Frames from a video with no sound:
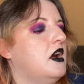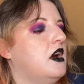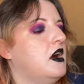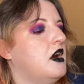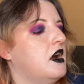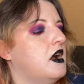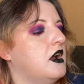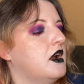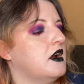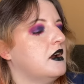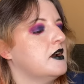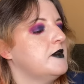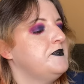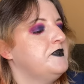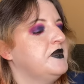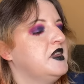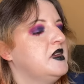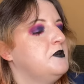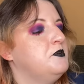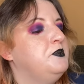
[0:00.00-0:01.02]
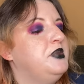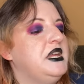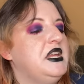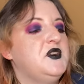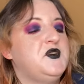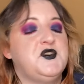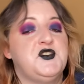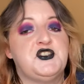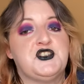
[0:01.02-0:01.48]
are
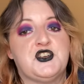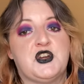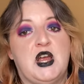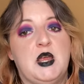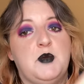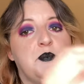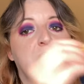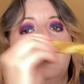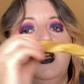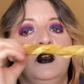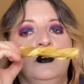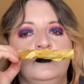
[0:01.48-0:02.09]
beef tripe.